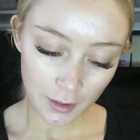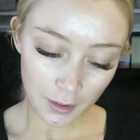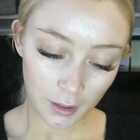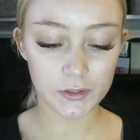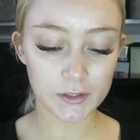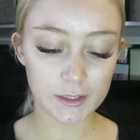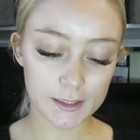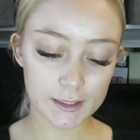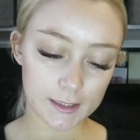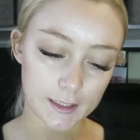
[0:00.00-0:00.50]

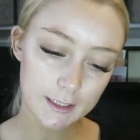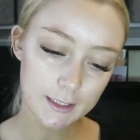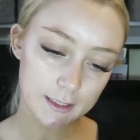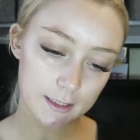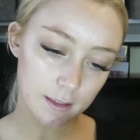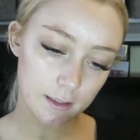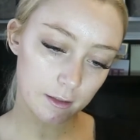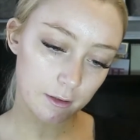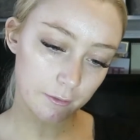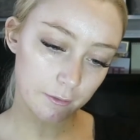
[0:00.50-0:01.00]
this is
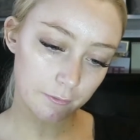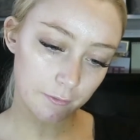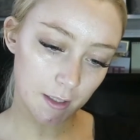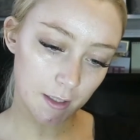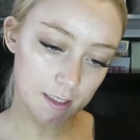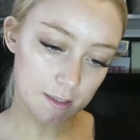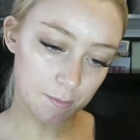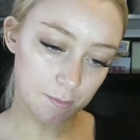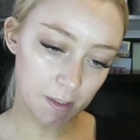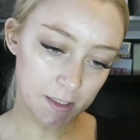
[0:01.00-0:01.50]
the
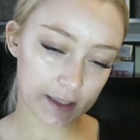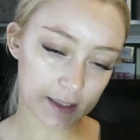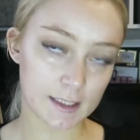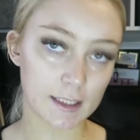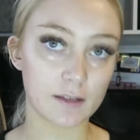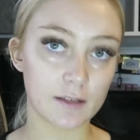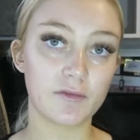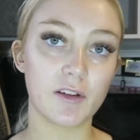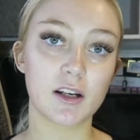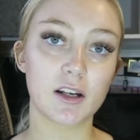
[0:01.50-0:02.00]
Fast Base
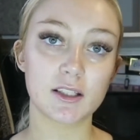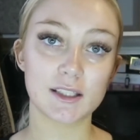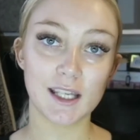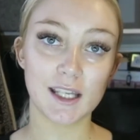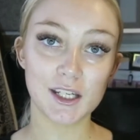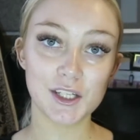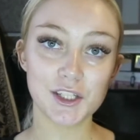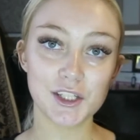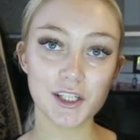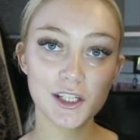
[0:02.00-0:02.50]
Stick
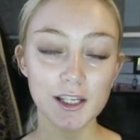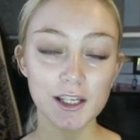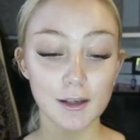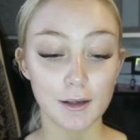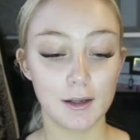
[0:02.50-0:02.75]
Foundation.